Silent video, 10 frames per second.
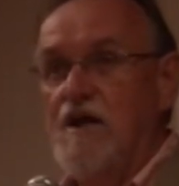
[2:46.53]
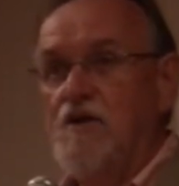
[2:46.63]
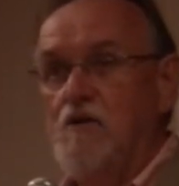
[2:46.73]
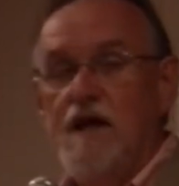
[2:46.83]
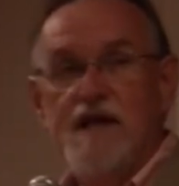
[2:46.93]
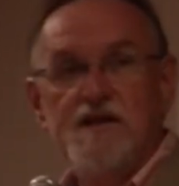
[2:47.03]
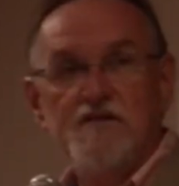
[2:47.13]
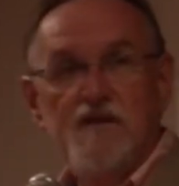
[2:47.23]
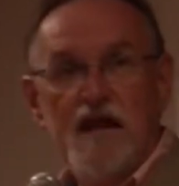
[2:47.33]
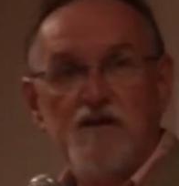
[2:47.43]
You don't get to,
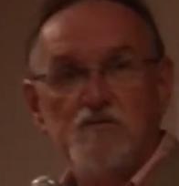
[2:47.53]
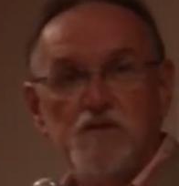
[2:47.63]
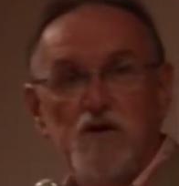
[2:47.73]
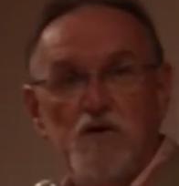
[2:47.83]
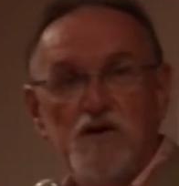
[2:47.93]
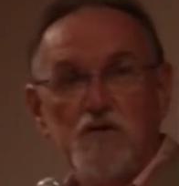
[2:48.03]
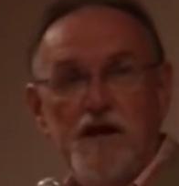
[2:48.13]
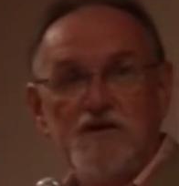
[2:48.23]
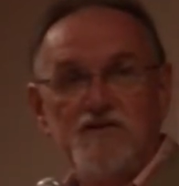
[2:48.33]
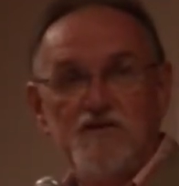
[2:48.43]
as Angus will know, you don't
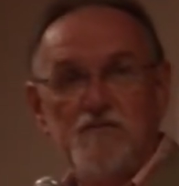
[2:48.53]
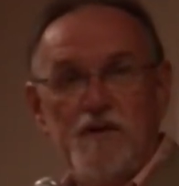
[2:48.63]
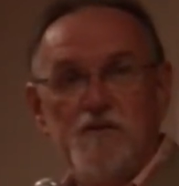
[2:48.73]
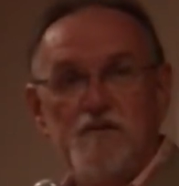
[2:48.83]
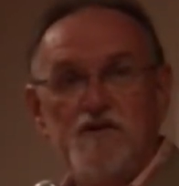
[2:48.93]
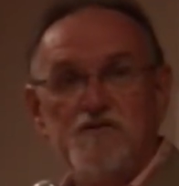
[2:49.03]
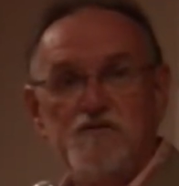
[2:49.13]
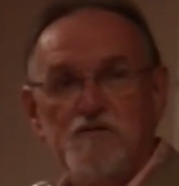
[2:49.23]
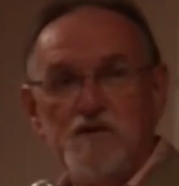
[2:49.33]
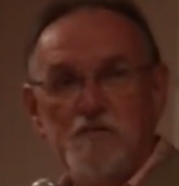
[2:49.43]
get to just be
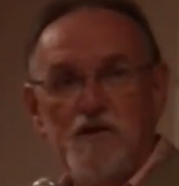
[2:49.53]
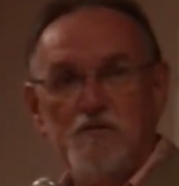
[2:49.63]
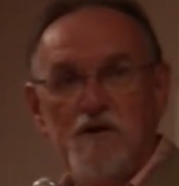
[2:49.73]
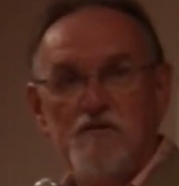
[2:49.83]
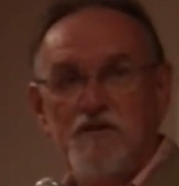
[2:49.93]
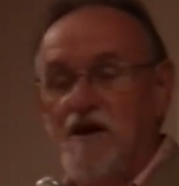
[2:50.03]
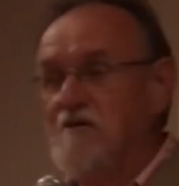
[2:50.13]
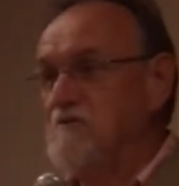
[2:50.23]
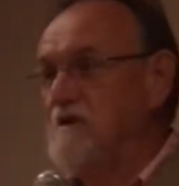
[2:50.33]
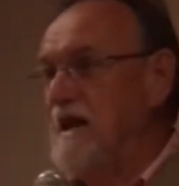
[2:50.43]
Minister of something or other. They
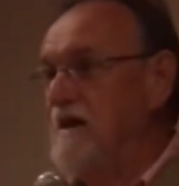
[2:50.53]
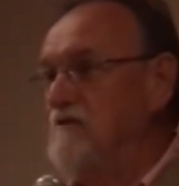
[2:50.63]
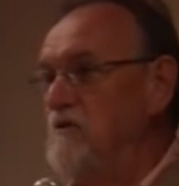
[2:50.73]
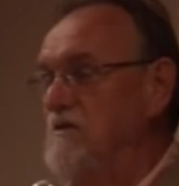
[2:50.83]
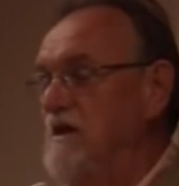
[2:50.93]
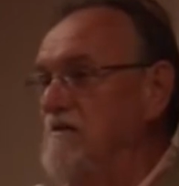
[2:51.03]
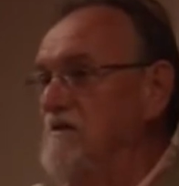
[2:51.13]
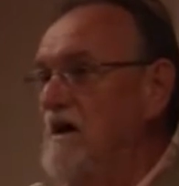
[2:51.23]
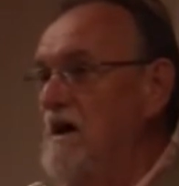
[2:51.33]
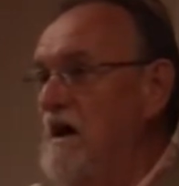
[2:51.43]
also tag a few things
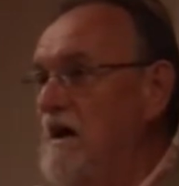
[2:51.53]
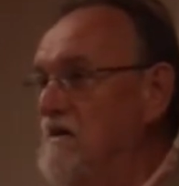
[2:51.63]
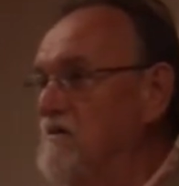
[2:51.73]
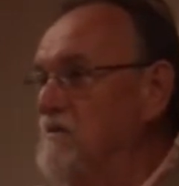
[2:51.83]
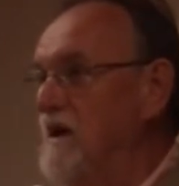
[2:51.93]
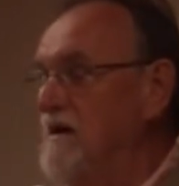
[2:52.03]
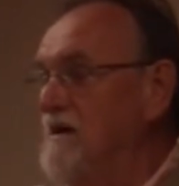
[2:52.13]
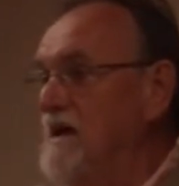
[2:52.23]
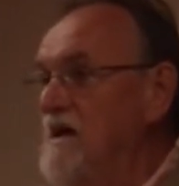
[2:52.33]
on as well.